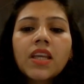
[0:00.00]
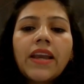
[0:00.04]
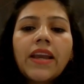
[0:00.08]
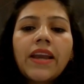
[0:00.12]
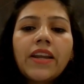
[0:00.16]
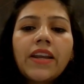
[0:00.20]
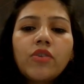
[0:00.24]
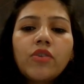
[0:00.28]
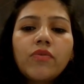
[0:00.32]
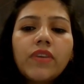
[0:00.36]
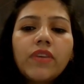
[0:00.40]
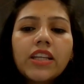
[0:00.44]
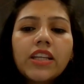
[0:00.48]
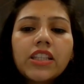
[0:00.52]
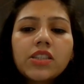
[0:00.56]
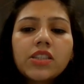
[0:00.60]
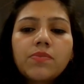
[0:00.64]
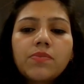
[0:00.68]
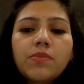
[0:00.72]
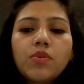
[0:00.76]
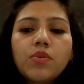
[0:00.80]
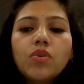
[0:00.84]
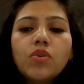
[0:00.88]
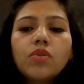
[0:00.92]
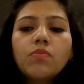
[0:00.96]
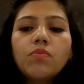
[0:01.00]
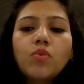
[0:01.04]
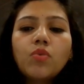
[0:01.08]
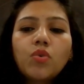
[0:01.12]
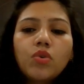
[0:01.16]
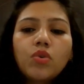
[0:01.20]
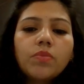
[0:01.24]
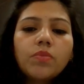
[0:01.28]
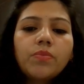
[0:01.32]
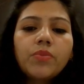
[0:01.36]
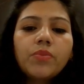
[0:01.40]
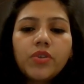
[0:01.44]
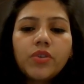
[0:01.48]
and you will explore
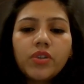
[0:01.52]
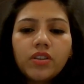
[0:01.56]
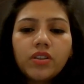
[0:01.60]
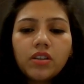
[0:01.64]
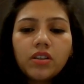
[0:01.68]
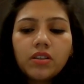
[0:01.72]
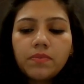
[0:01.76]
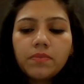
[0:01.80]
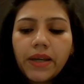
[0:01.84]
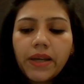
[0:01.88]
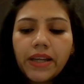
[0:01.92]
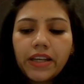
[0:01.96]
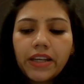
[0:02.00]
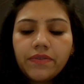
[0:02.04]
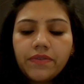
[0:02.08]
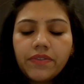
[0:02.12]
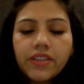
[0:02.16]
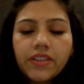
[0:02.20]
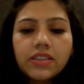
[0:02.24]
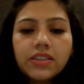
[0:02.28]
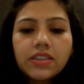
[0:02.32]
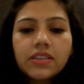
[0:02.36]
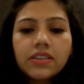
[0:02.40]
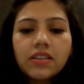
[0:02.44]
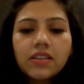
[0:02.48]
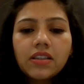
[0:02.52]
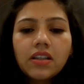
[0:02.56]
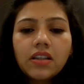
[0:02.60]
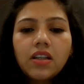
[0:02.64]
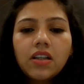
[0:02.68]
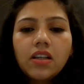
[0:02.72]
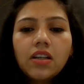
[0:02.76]
more benefits